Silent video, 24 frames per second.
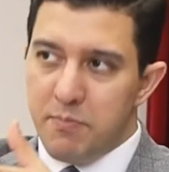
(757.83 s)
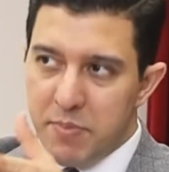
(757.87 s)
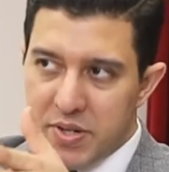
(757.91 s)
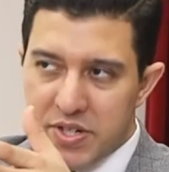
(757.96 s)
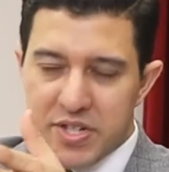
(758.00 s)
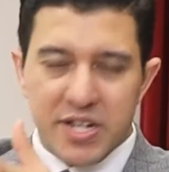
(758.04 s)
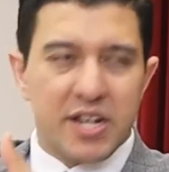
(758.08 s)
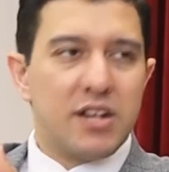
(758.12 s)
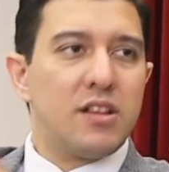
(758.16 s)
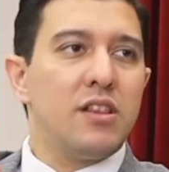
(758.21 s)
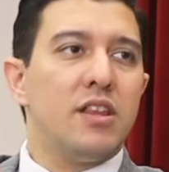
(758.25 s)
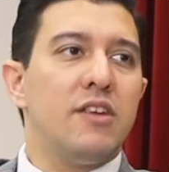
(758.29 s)

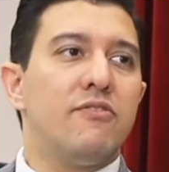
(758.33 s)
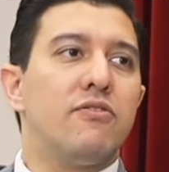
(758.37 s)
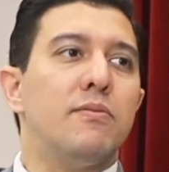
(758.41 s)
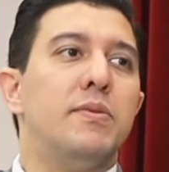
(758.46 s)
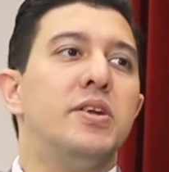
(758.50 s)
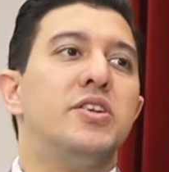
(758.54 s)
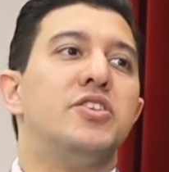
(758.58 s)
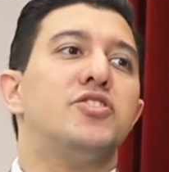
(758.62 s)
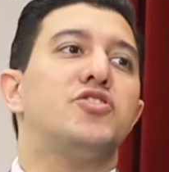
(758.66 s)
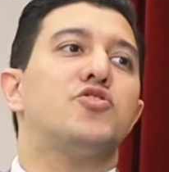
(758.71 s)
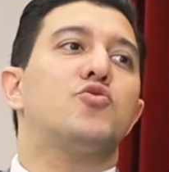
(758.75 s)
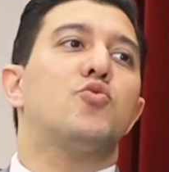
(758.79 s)
particularly
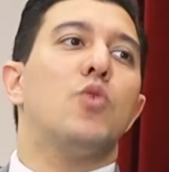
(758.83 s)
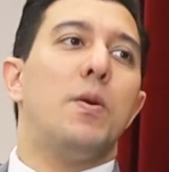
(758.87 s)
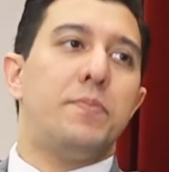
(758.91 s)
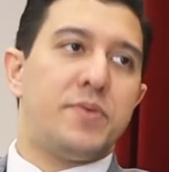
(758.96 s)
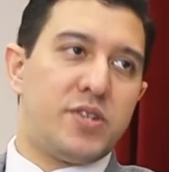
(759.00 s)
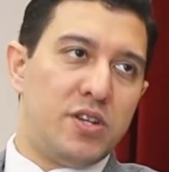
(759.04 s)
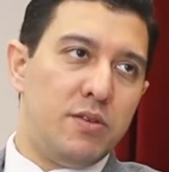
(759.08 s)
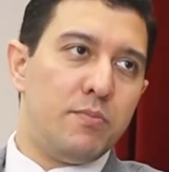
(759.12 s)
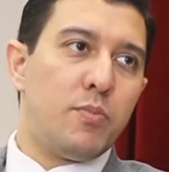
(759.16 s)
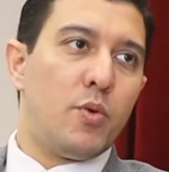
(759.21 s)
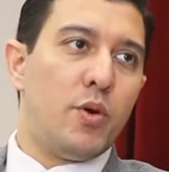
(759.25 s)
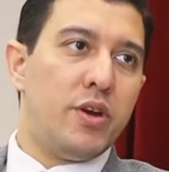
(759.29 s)
from a
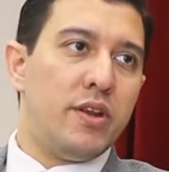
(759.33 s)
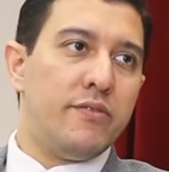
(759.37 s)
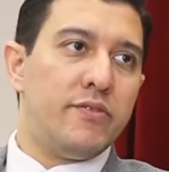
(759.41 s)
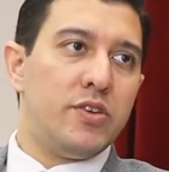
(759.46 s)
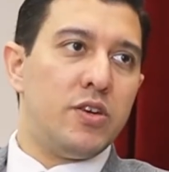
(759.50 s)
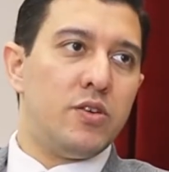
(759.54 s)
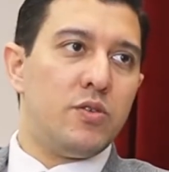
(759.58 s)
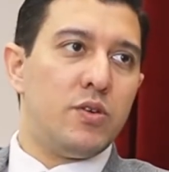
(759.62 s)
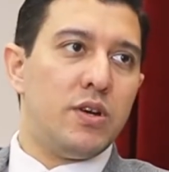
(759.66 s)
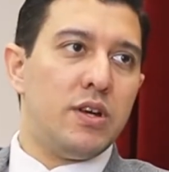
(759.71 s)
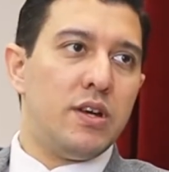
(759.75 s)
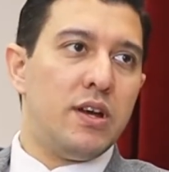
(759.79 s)
disruption point of
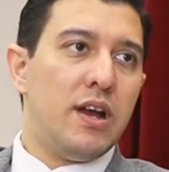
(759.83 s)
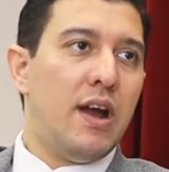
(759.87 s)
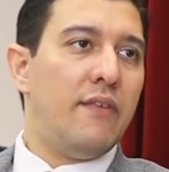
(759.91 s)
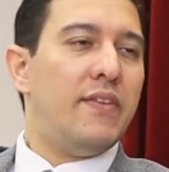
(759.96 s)
view.